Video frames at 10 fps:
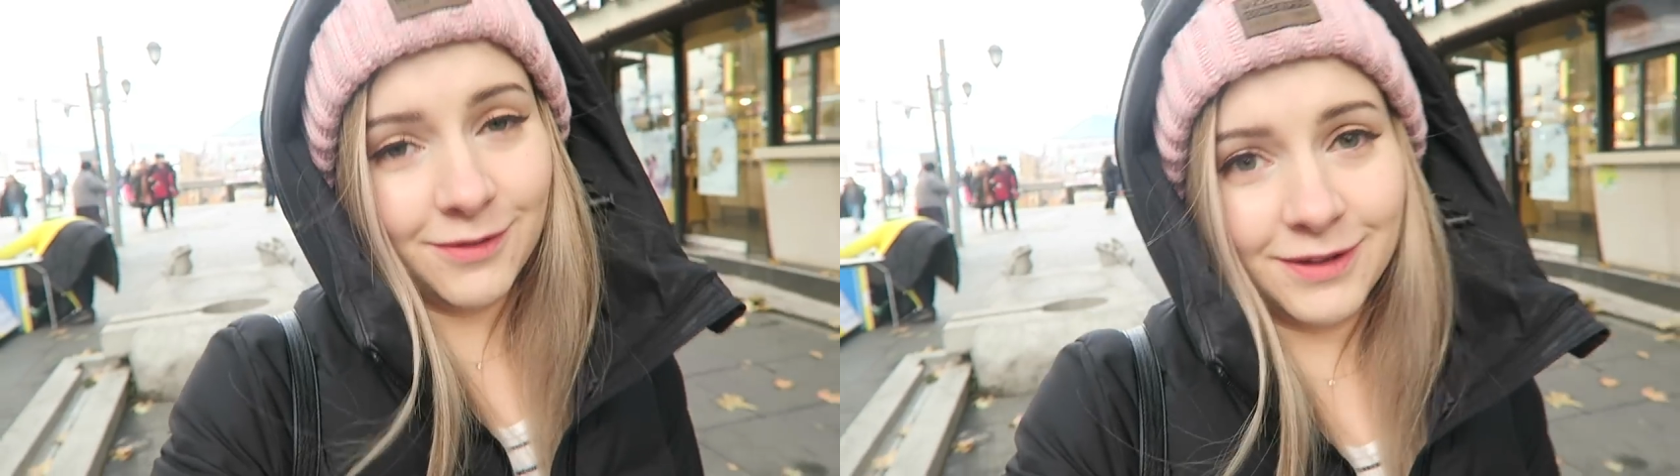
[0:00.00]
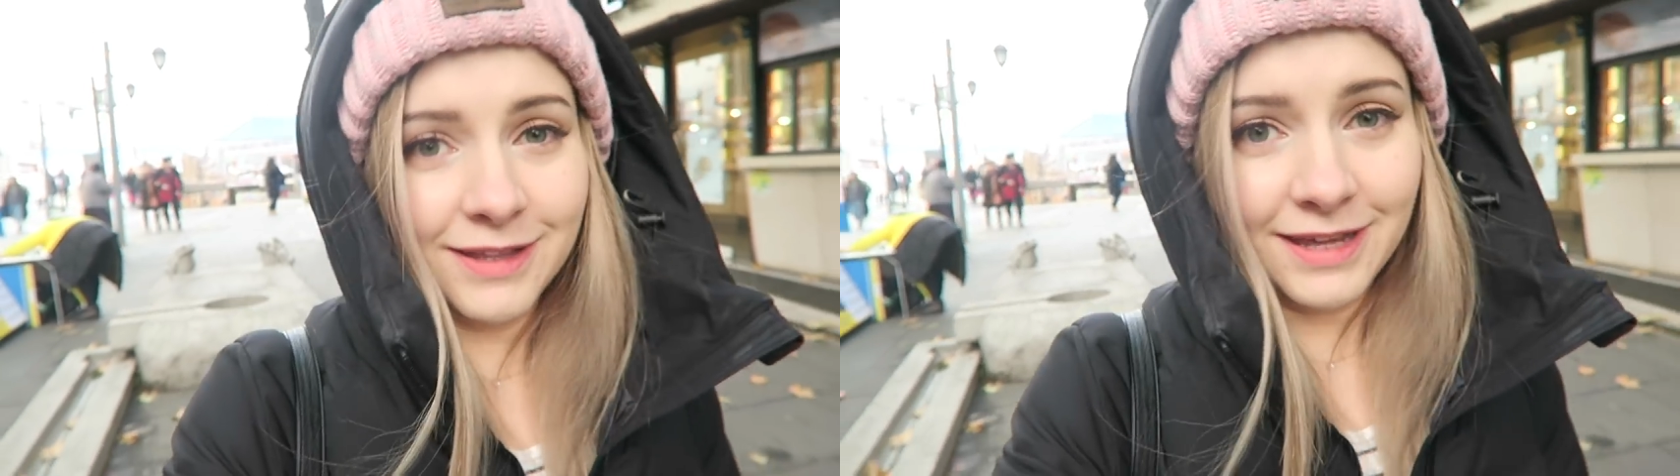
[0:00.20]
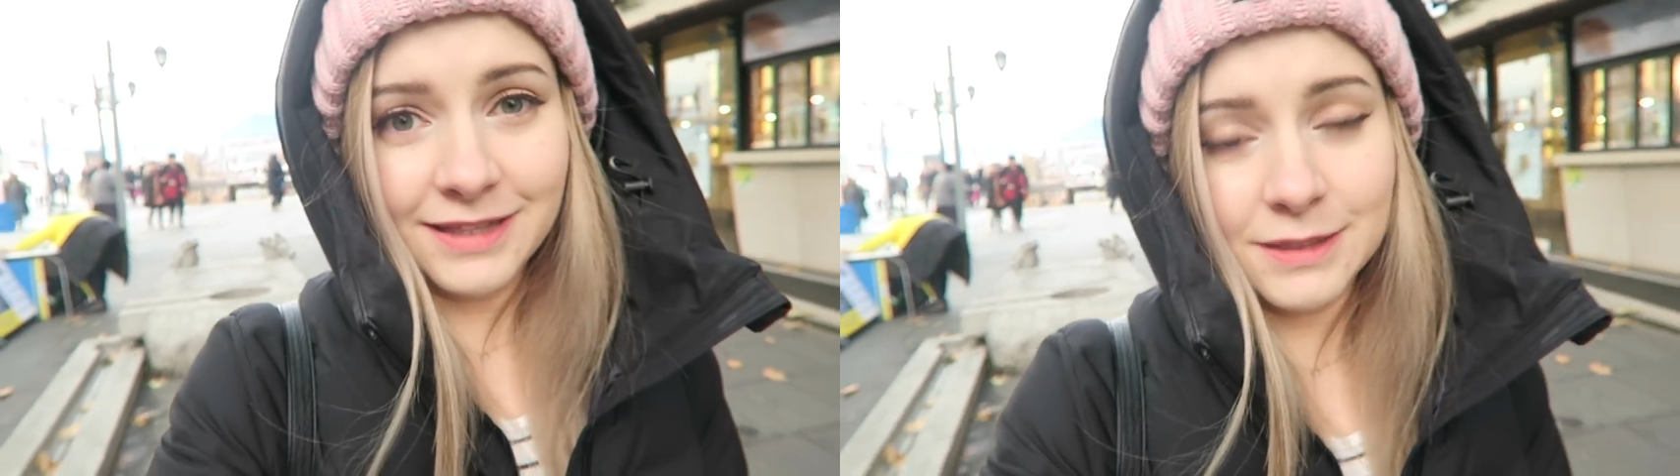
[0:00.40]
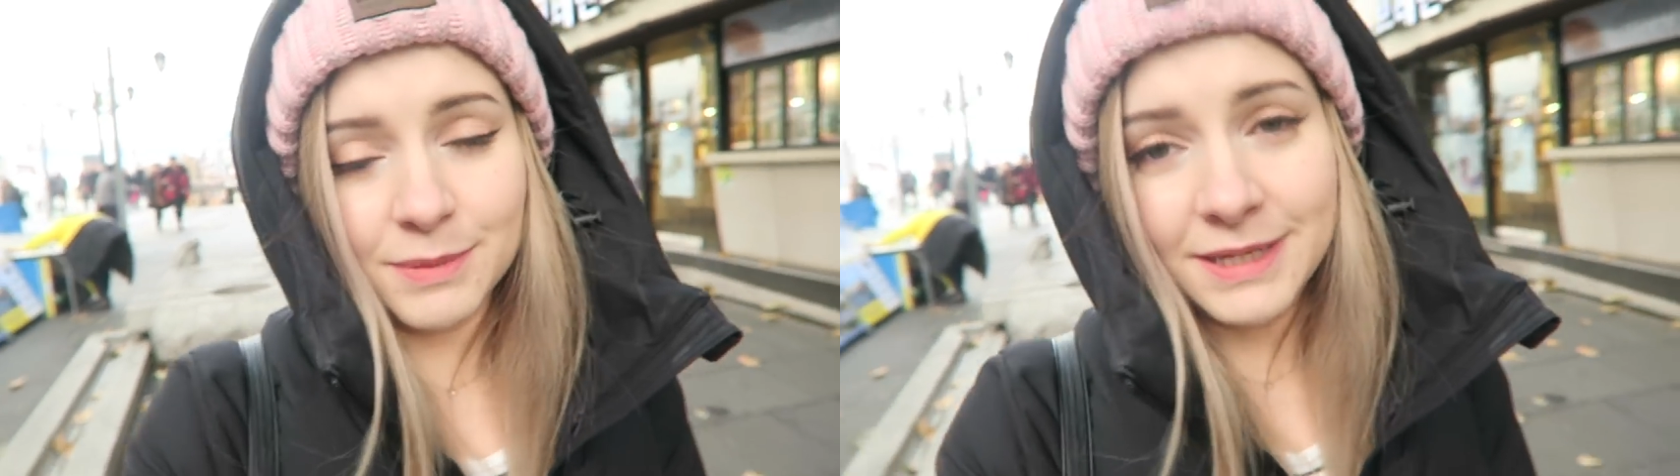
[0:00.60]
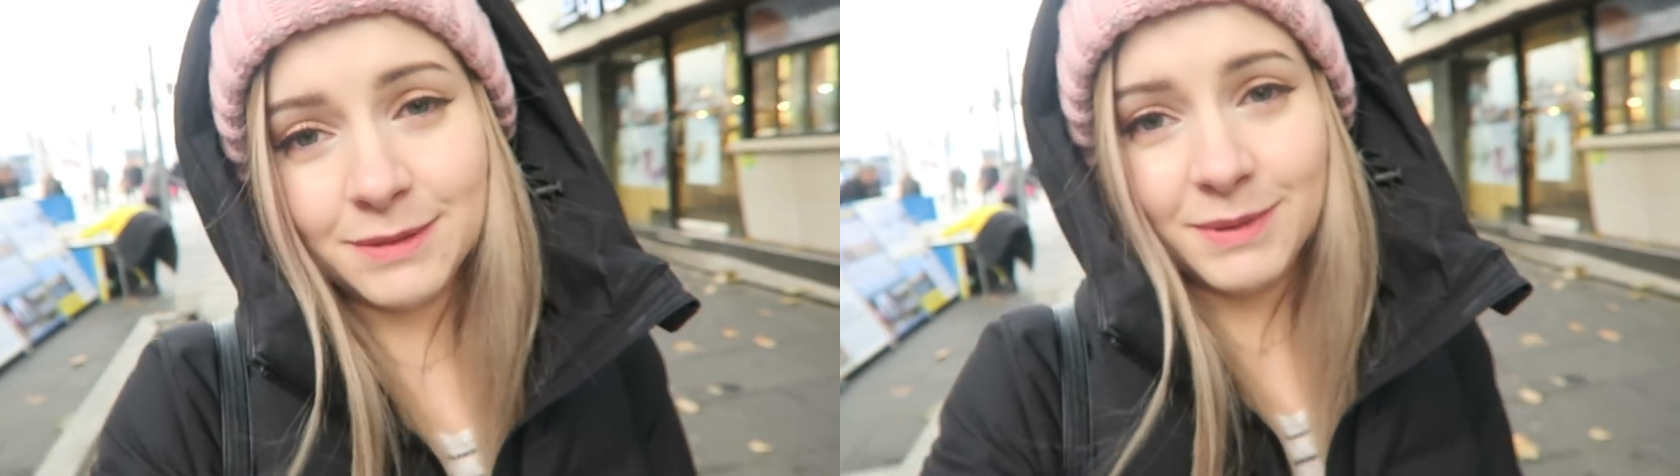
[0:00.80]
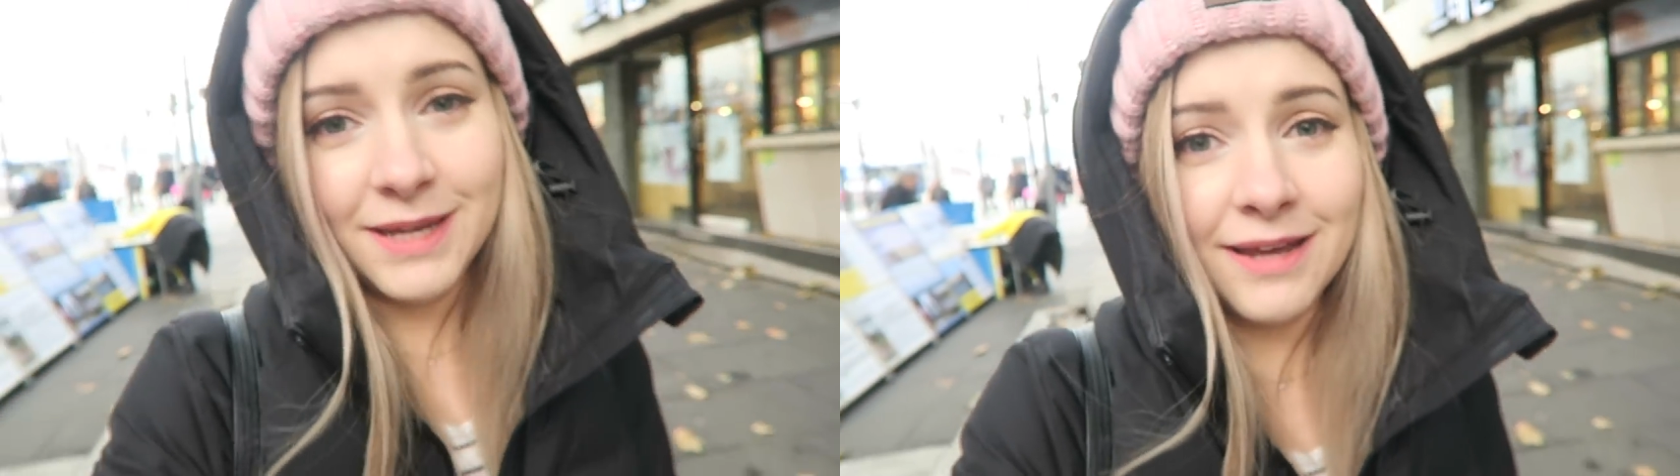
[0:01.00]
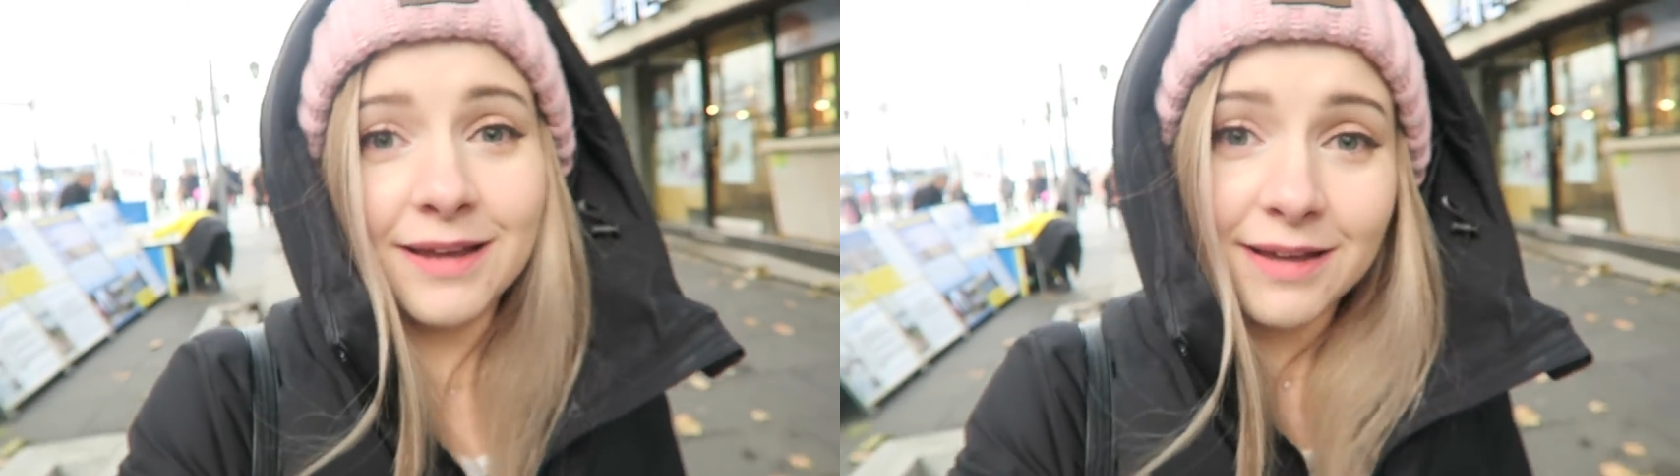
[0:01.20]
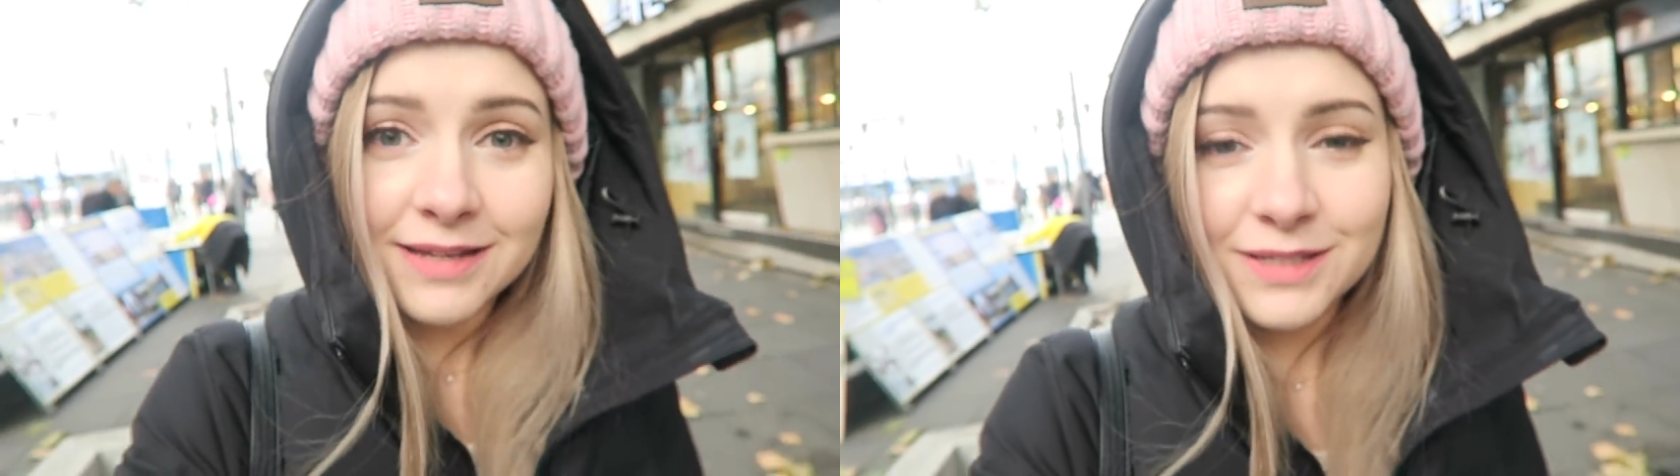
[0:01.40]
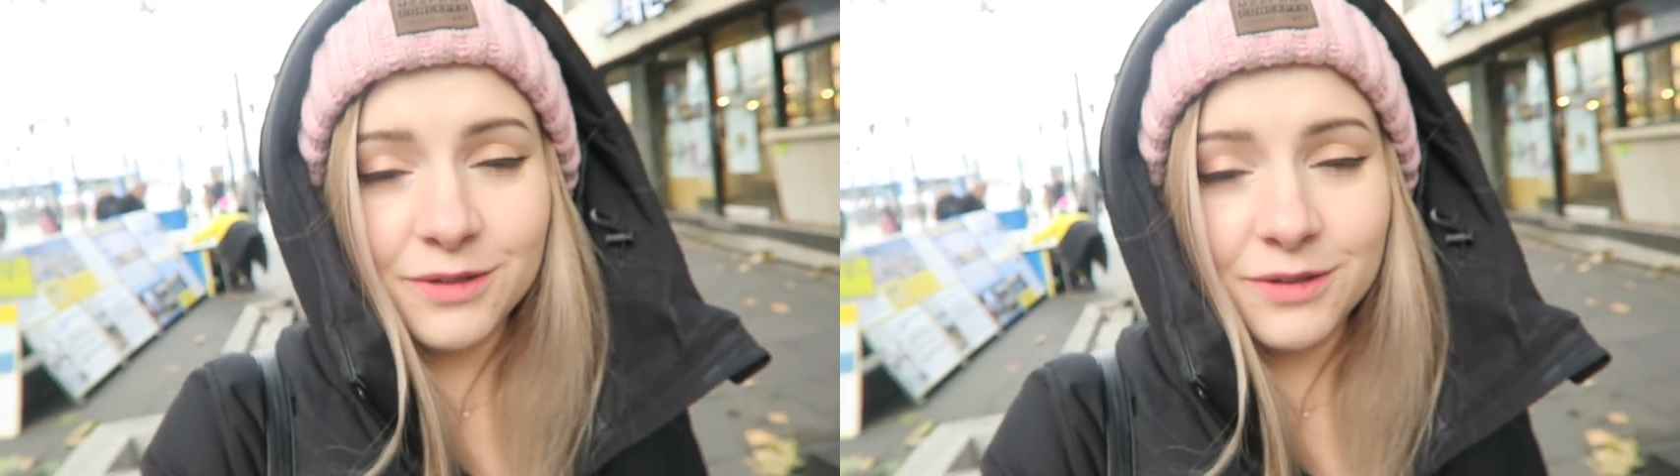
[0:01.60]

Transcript: really like this place because you